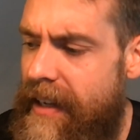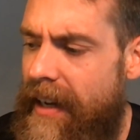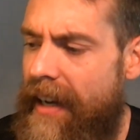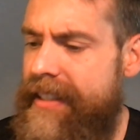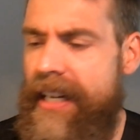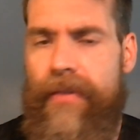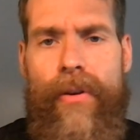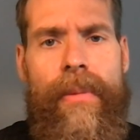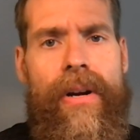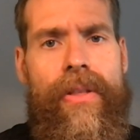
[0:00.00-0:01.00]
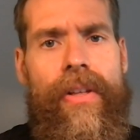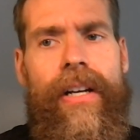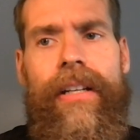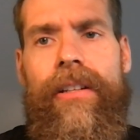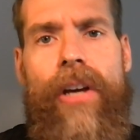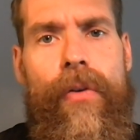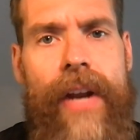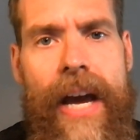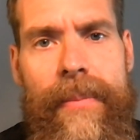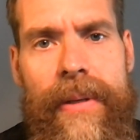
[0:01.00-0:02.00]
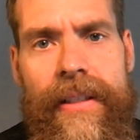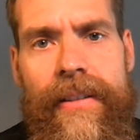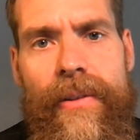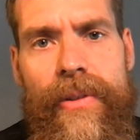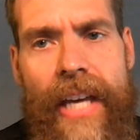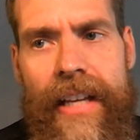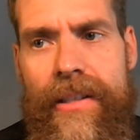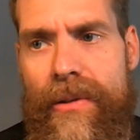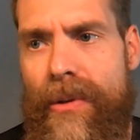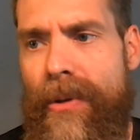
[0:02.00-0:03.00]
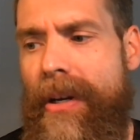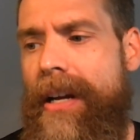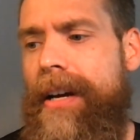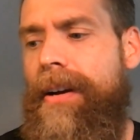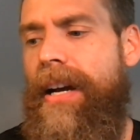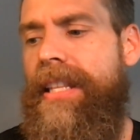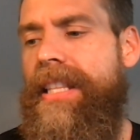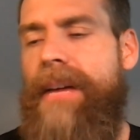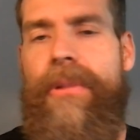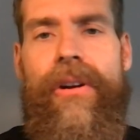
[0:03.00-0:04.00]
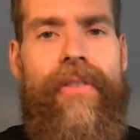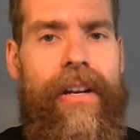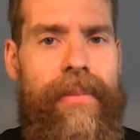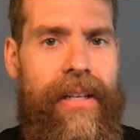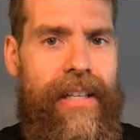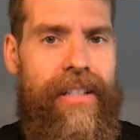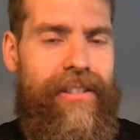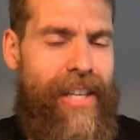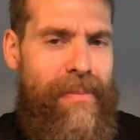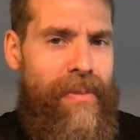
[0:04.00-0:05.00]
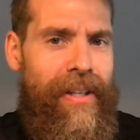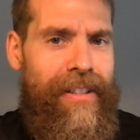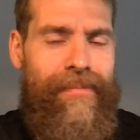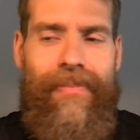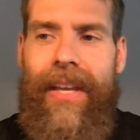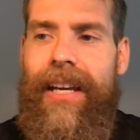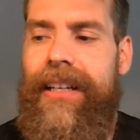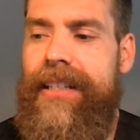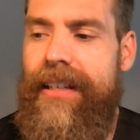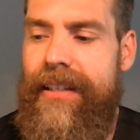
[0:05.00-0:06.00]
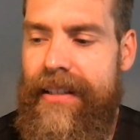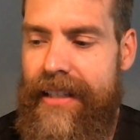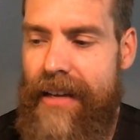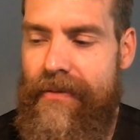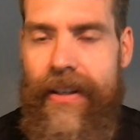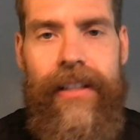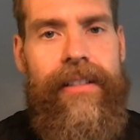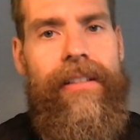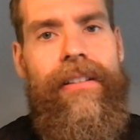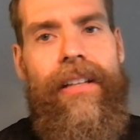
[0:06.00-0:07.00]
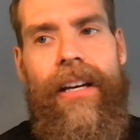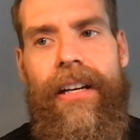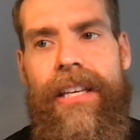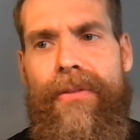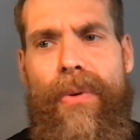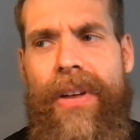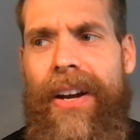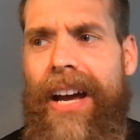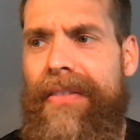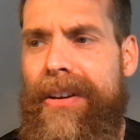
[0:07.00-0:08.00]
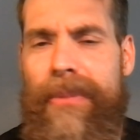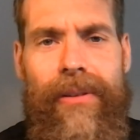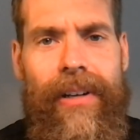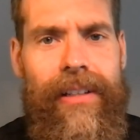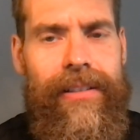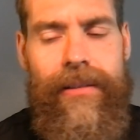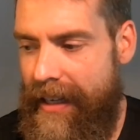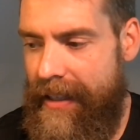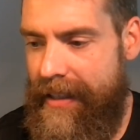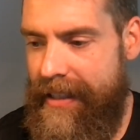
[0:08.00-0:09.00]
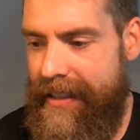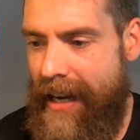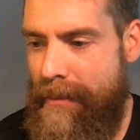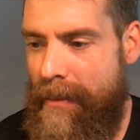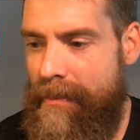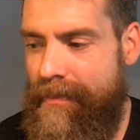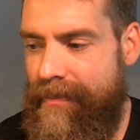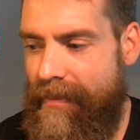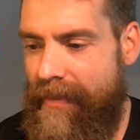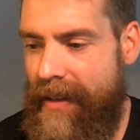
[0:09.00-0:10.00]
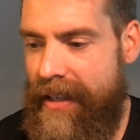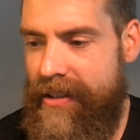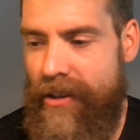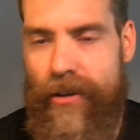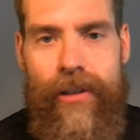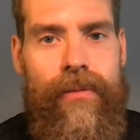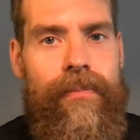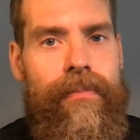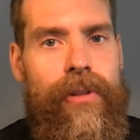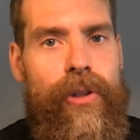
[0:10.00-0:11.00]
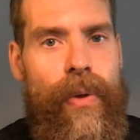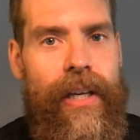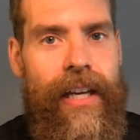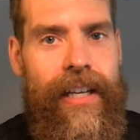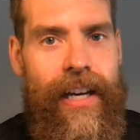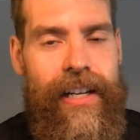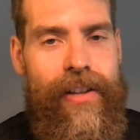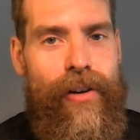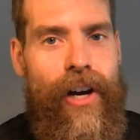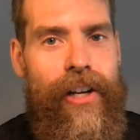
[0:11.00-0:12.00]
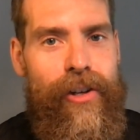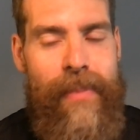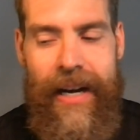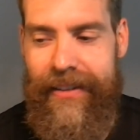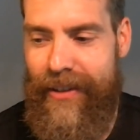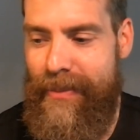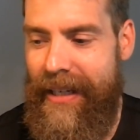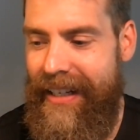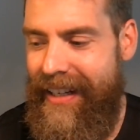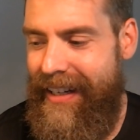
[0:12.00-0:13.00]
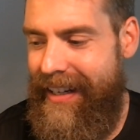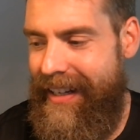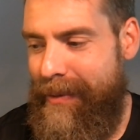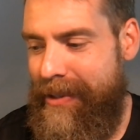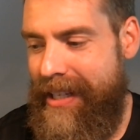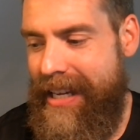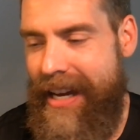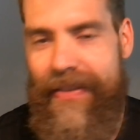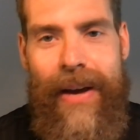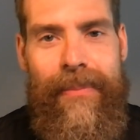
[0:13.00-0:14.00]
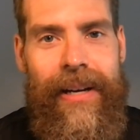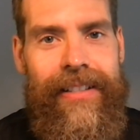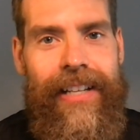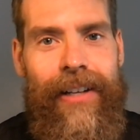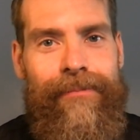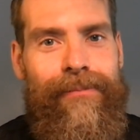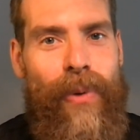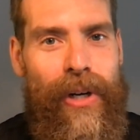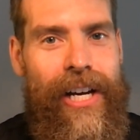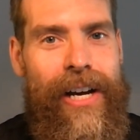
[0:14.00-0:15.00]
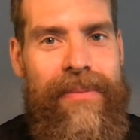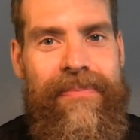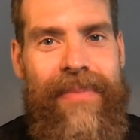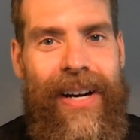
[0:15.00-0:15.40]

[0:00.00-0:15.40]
I signed up for a marathon, COVID happened, it was canceled, and then that motivated me to just keep running and to stay fit, even without having a big race. At this time, I'm considering doing another 100-miler, but we'll see if that pans out. More to come.